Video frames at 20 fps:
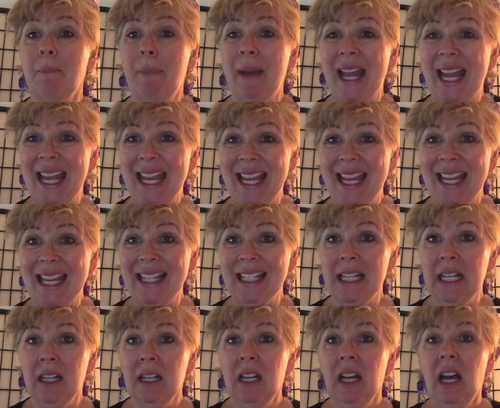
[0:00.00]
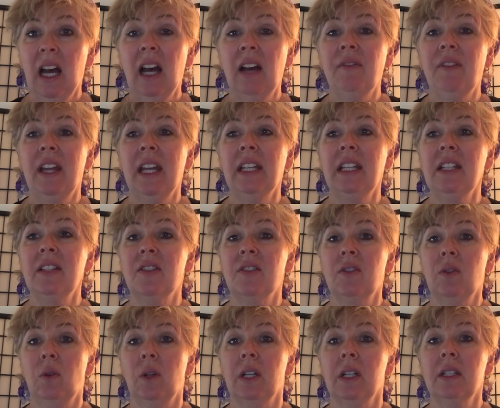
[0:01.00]
pain of any
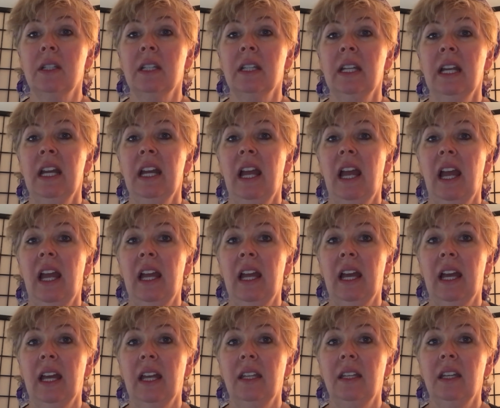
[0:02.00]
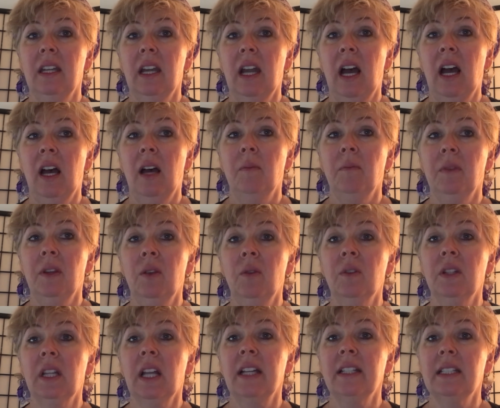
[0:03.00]
sort and you
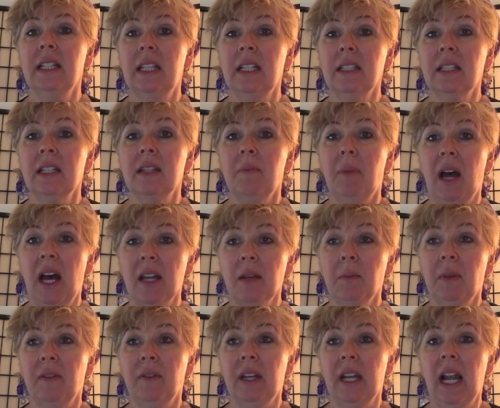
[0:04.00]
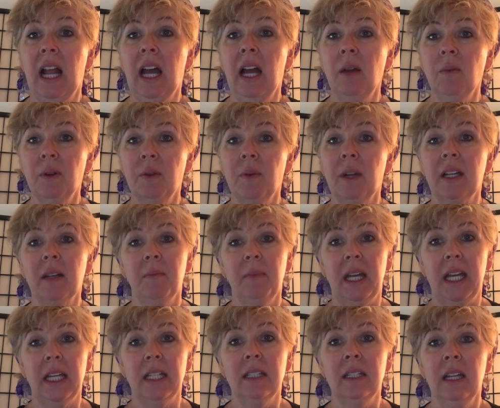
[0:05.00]
would like to get to the bottom of it, I would
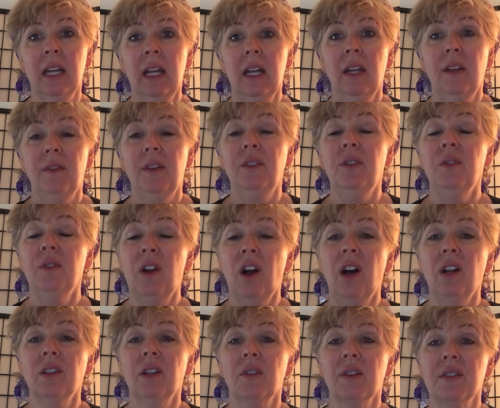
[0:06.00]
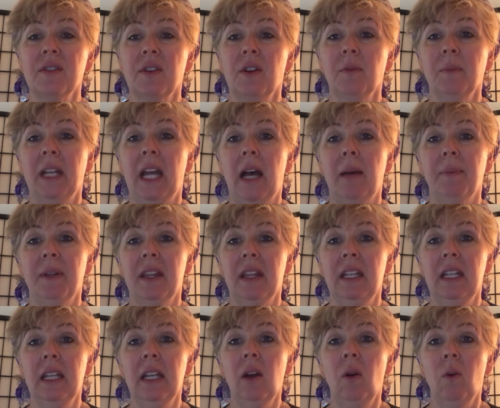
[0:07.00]
recommend that you call Lotus
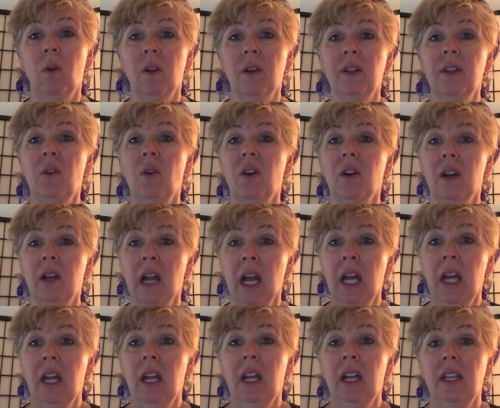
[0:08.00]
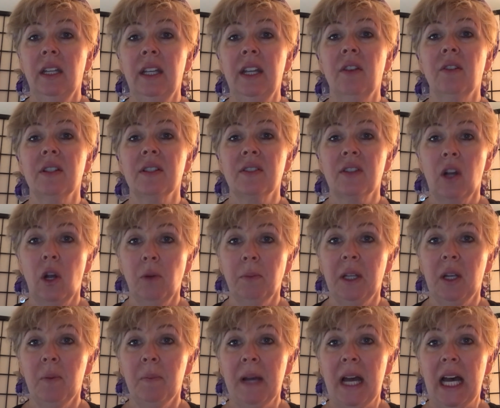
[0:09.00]
Homeopathy or your nearest
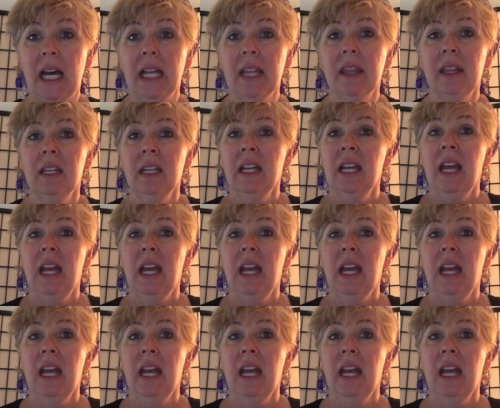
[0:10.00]
homeopath